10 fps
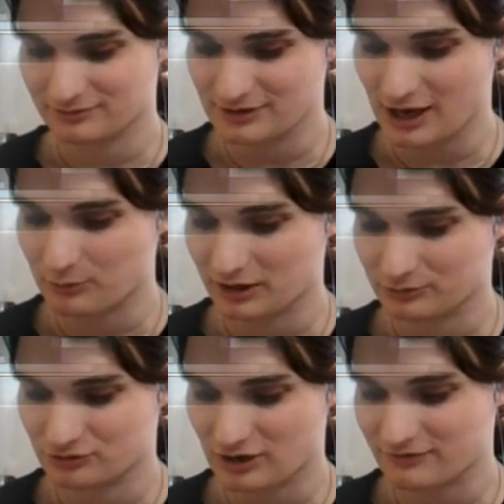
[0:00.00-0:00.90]
not while I
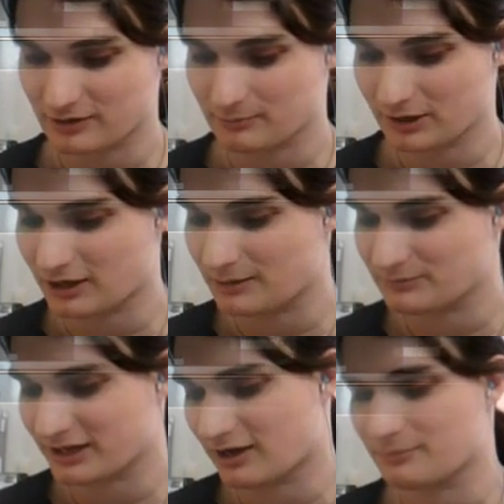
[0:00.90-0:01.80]
was driving, but
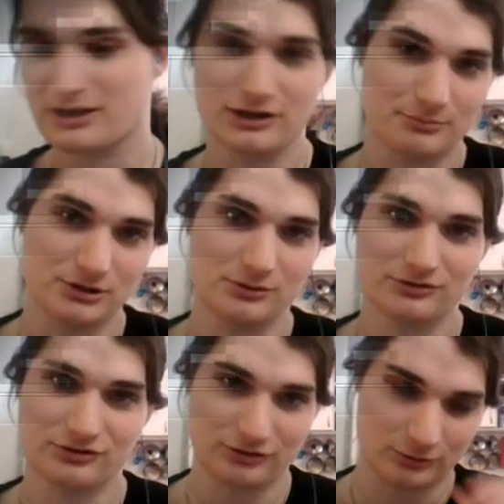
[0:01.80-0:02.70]
like on my
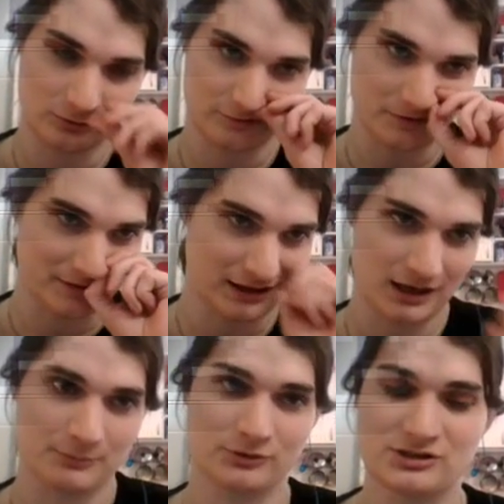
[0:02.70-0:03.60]
commute to and from the
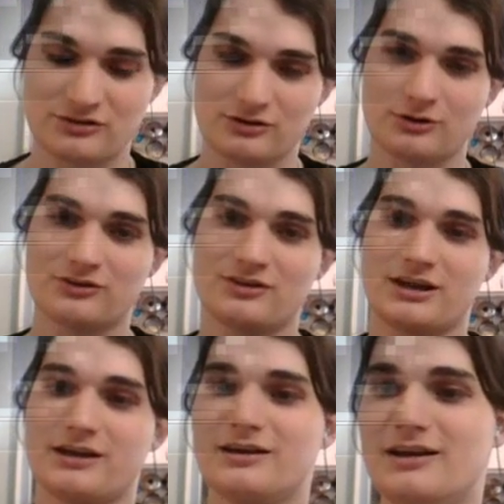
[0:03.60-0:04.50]
camp, which is in New York
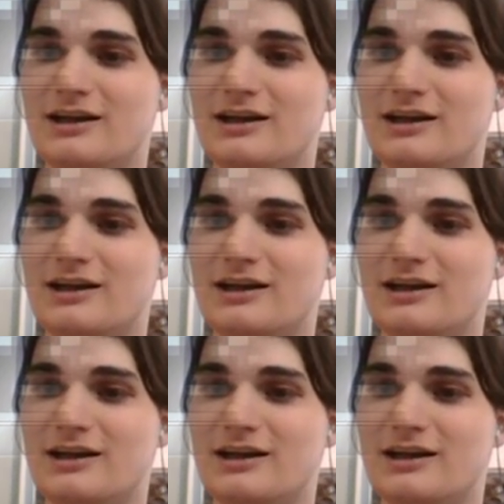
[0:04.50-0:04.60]
City.